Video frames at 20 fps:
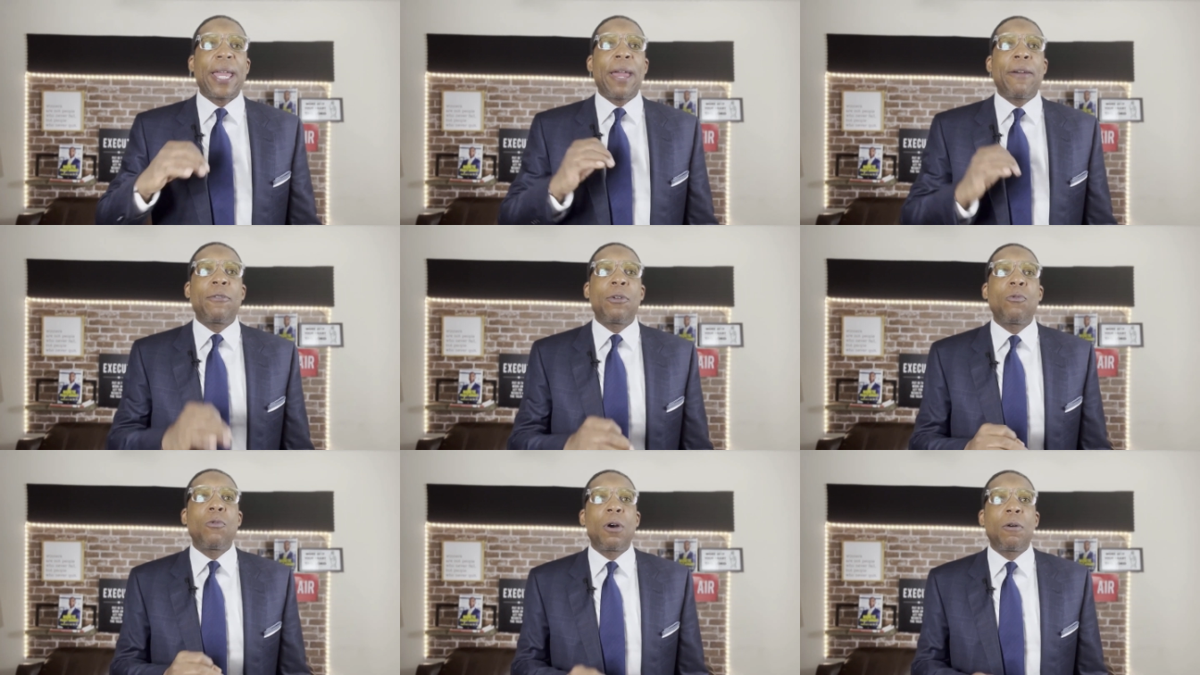
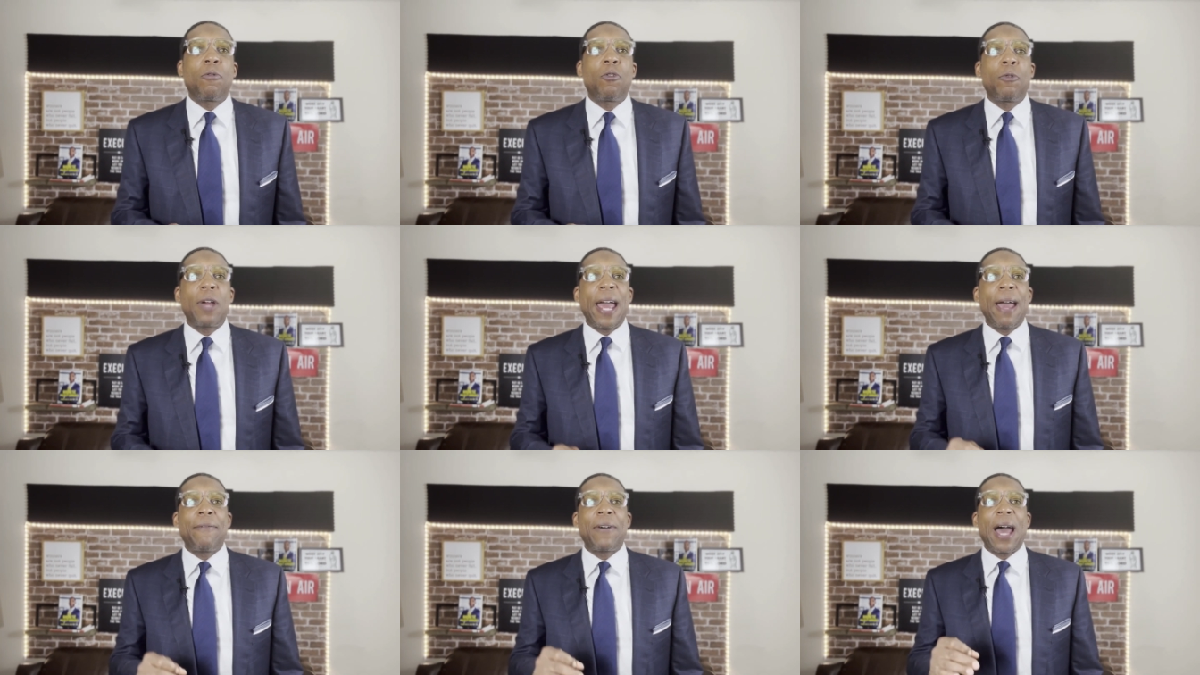Everyone will
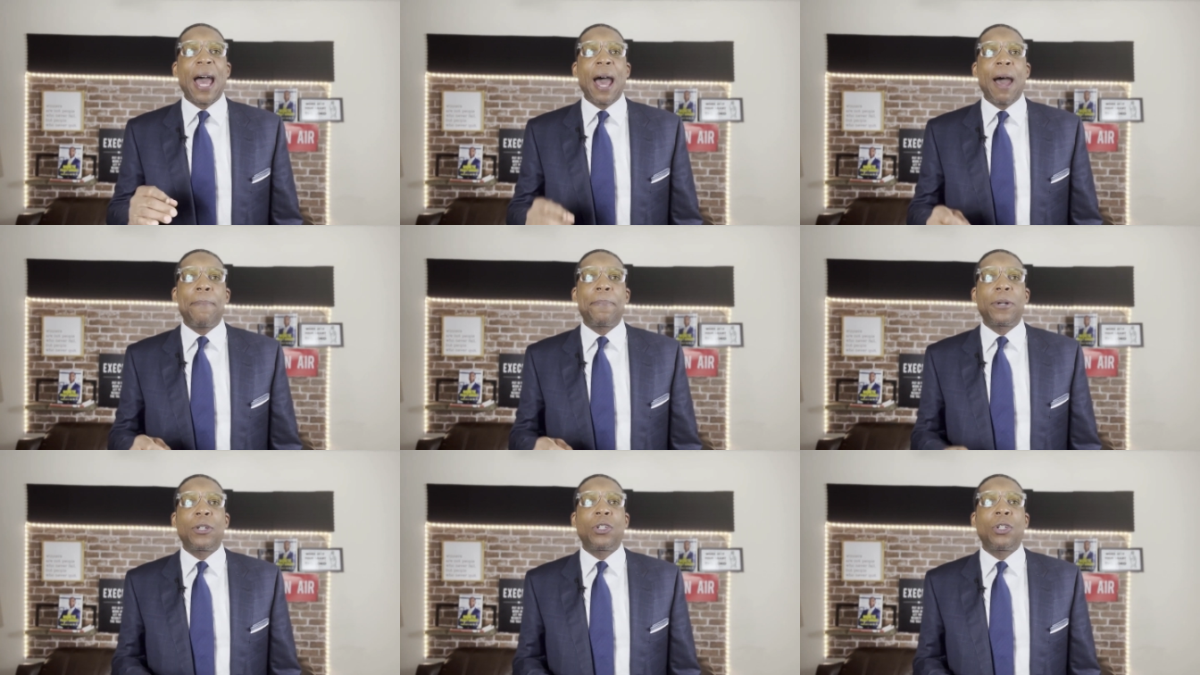have an
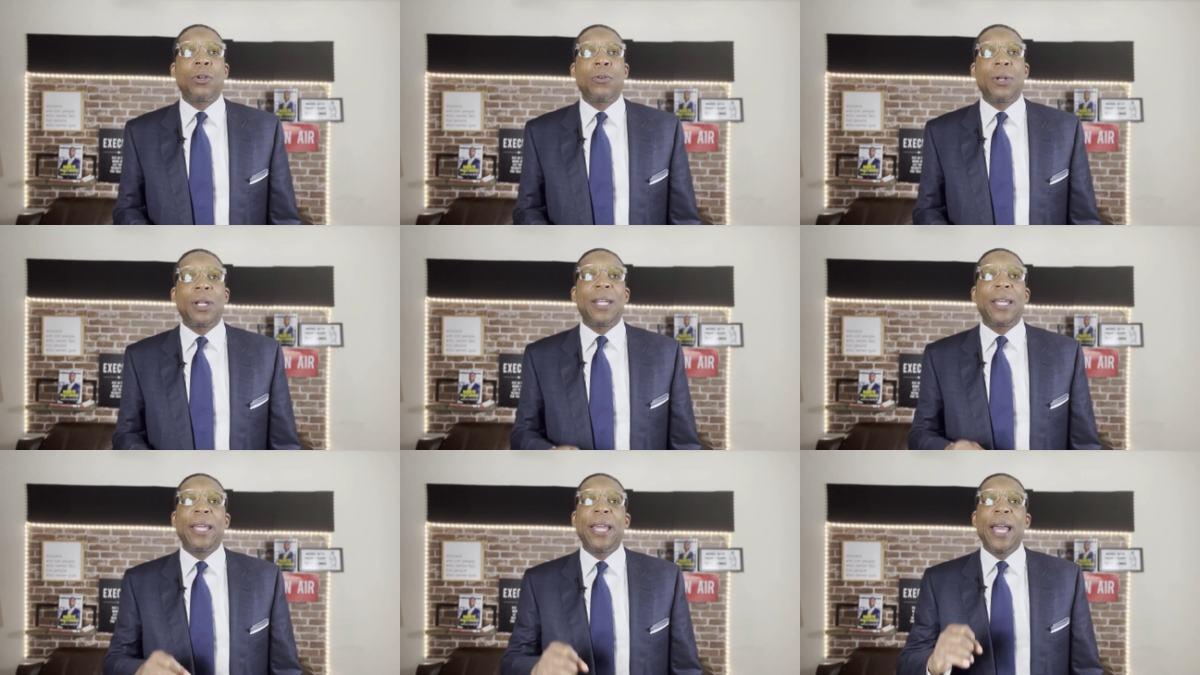
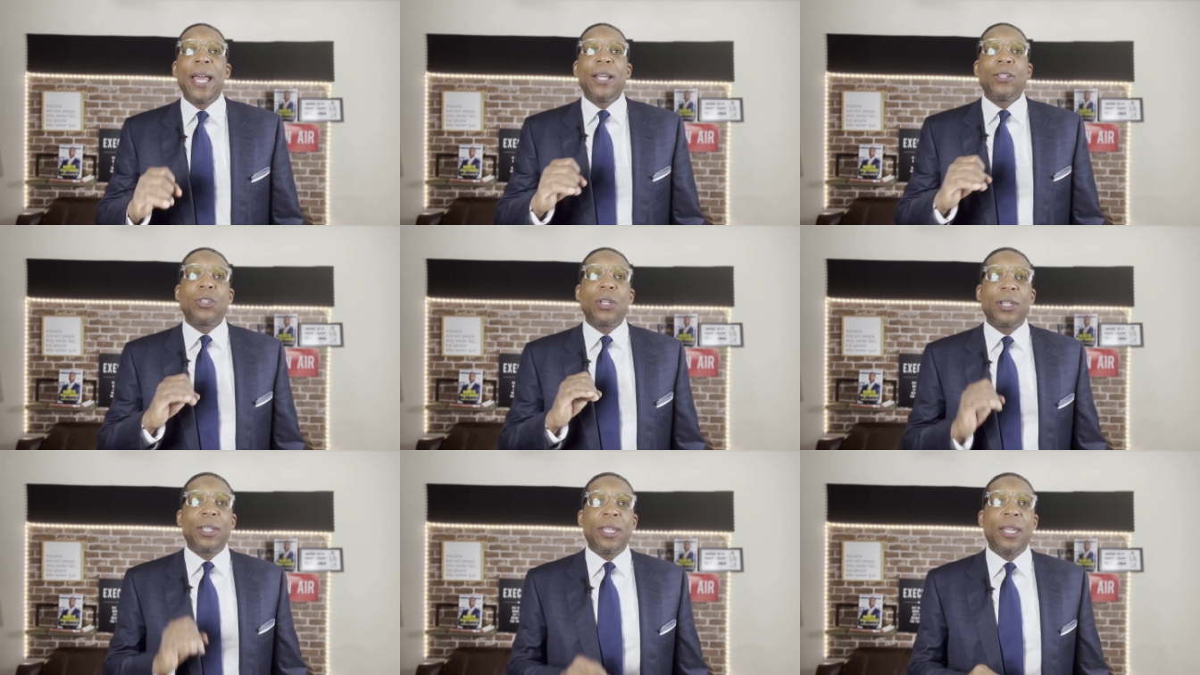opportunity
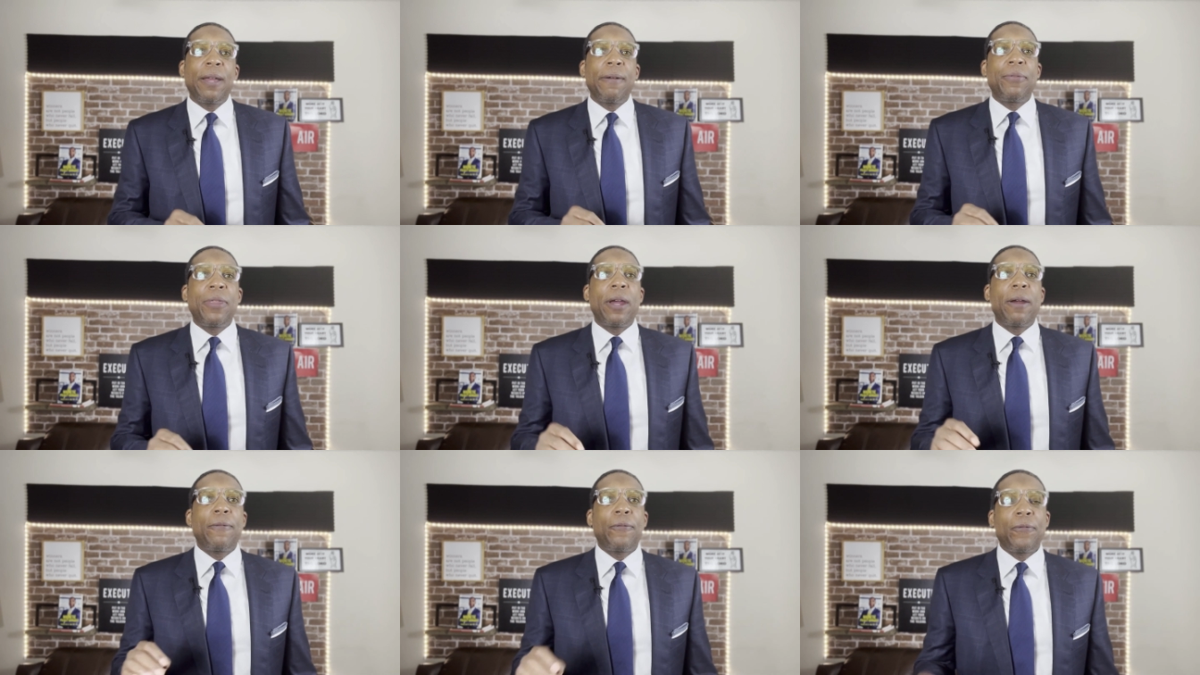to give
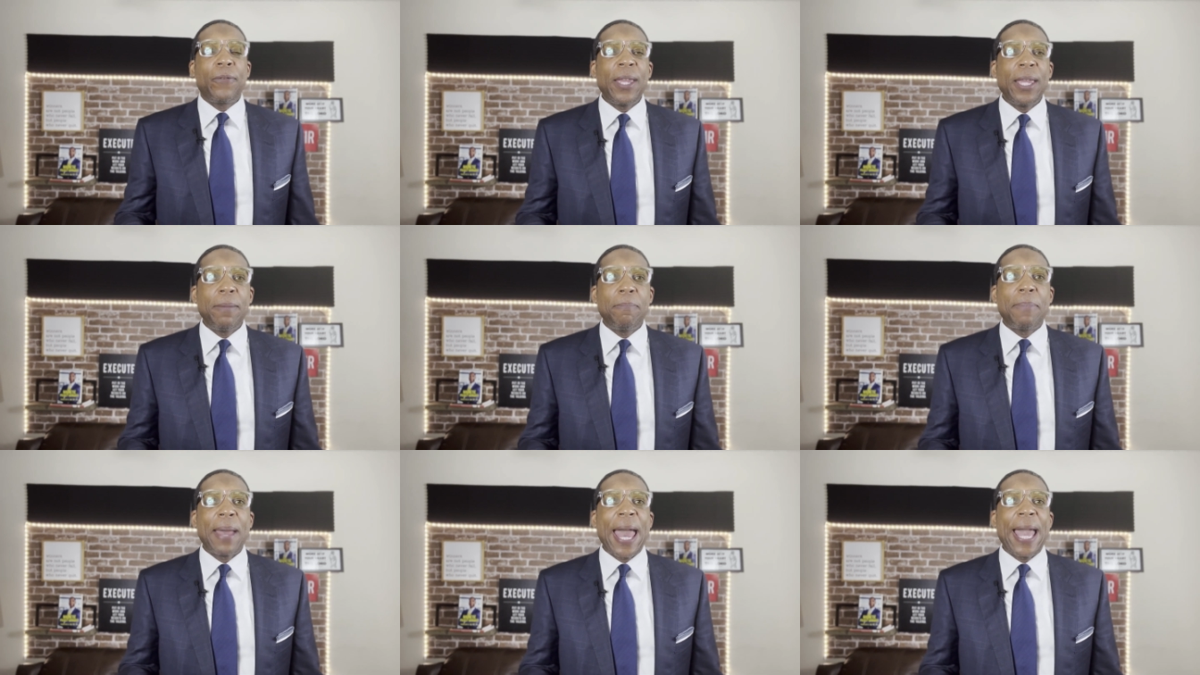their
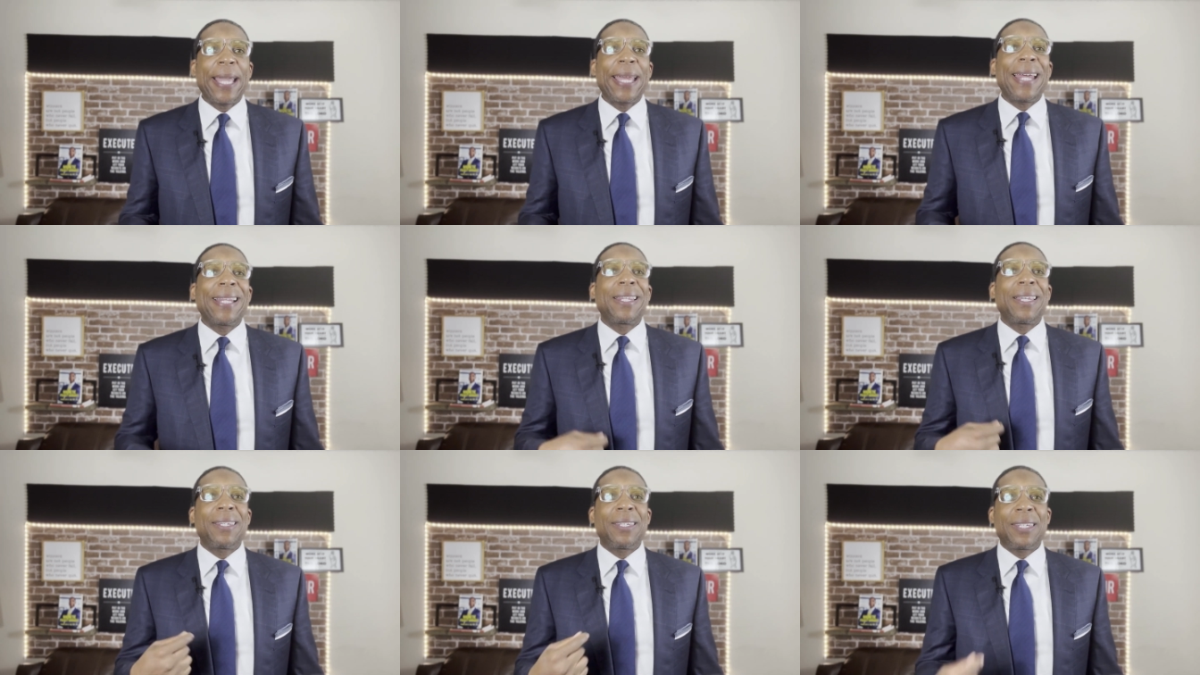feedback
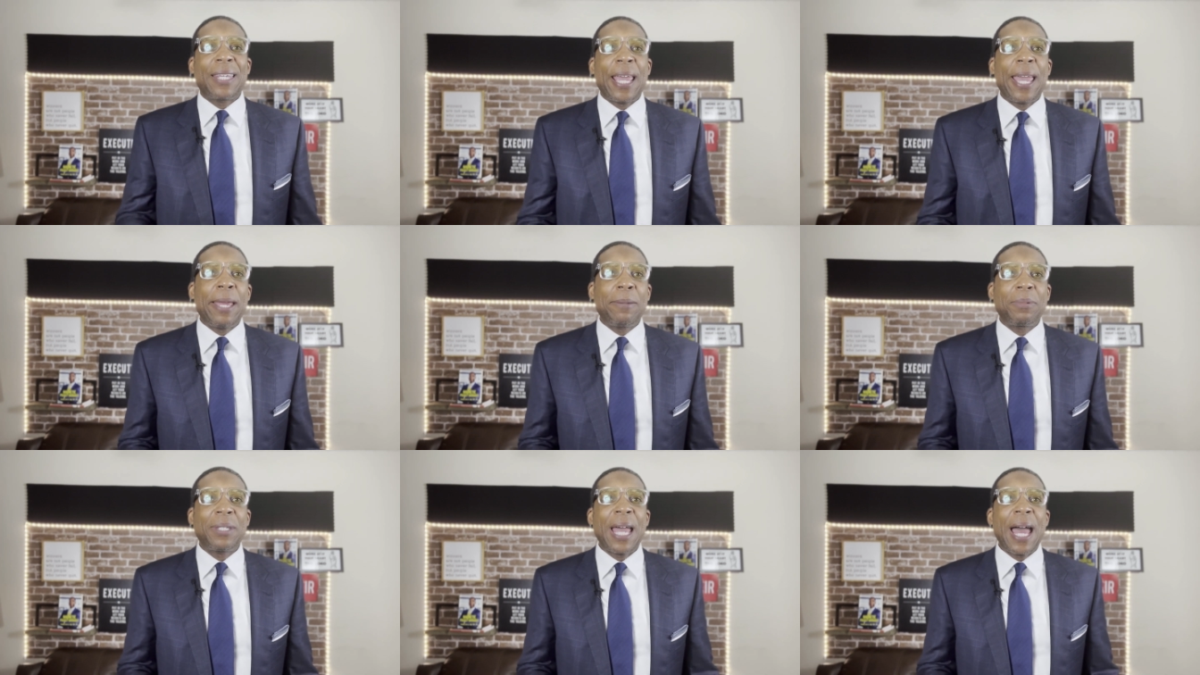at the
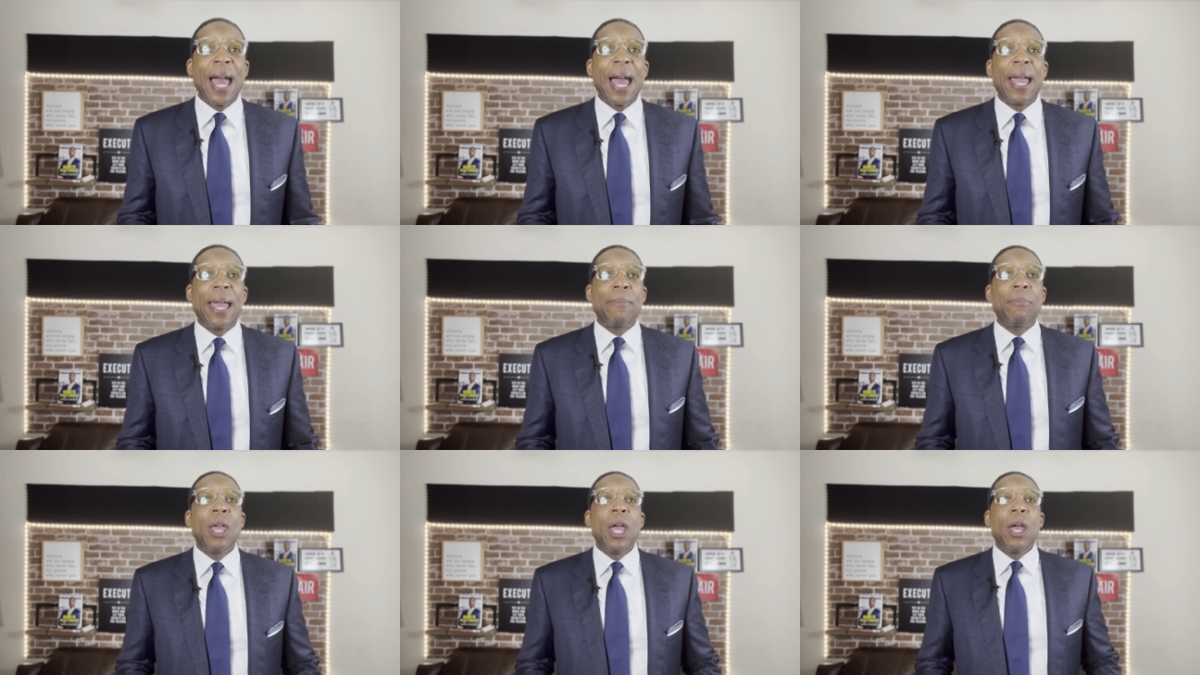same time